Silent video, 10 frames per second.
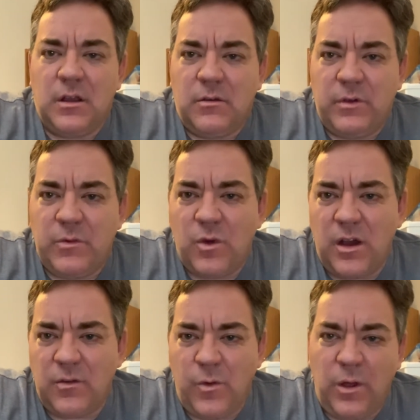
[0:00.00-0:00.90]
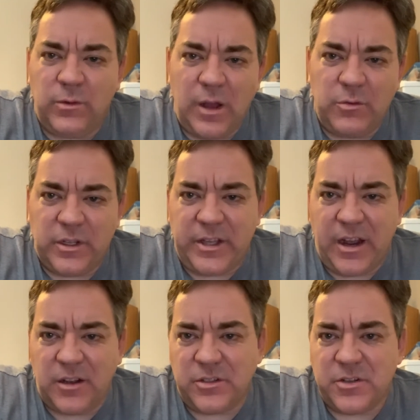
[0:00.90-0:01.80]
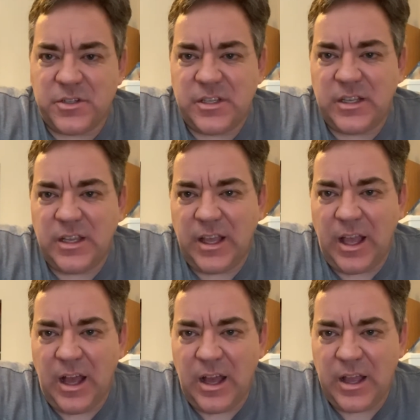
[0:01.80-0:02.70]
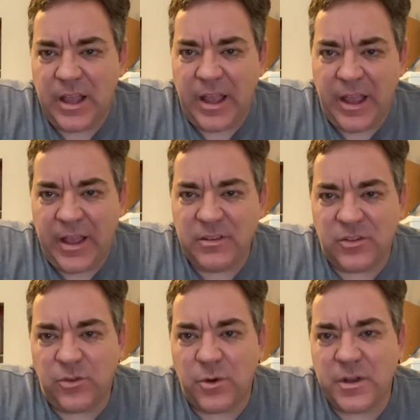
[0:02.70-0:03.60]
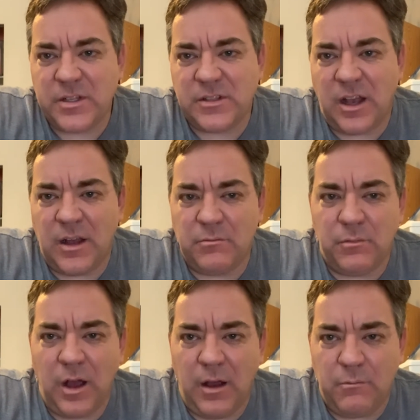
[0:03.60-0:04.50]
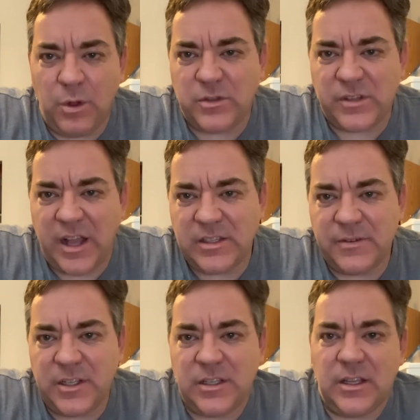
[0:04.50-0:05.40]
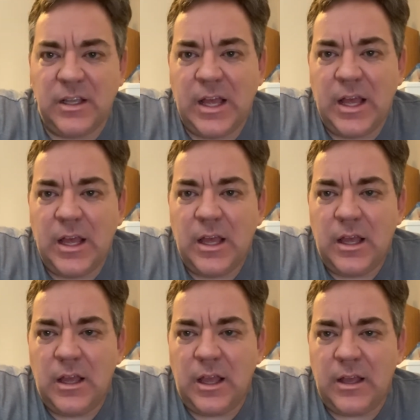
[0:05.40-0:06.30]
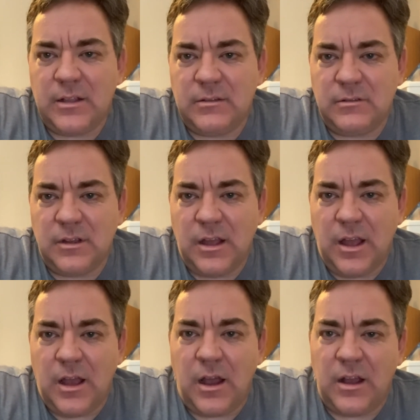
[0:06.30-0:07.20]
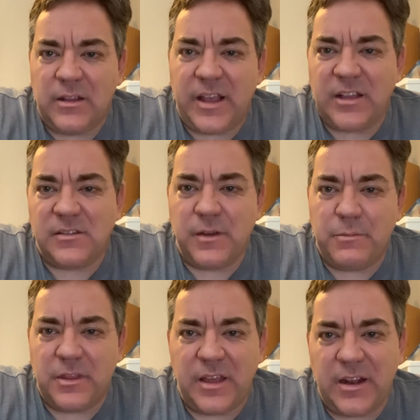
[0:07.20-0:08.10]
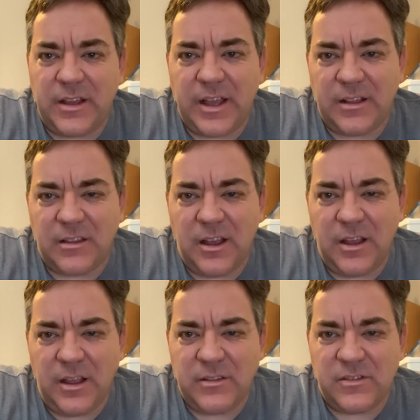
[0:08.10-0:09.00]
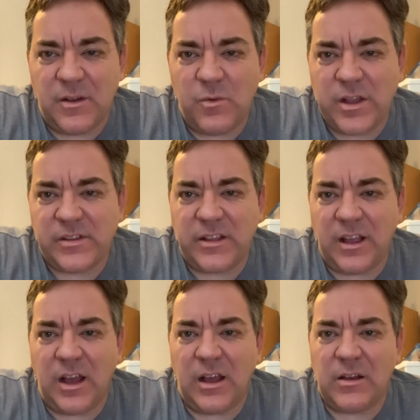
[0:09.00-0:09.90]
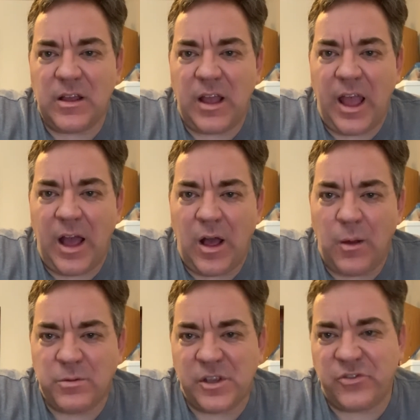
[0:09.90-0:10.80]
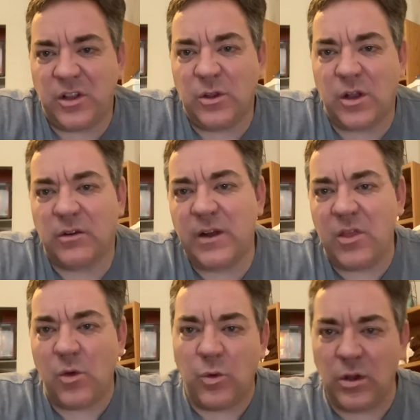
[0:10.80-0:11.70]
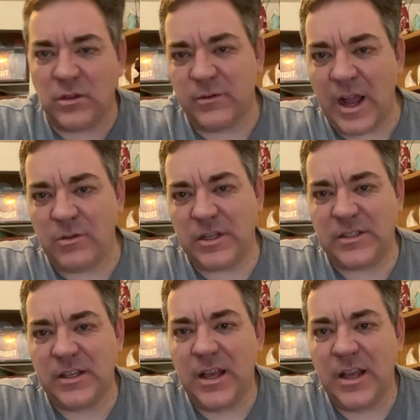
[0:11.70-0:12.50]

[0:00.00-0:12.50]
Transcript: we want well-rounded characters in the stories on both sides of it. And in case of Empathetic, in some ways that helps us to look around the world around us.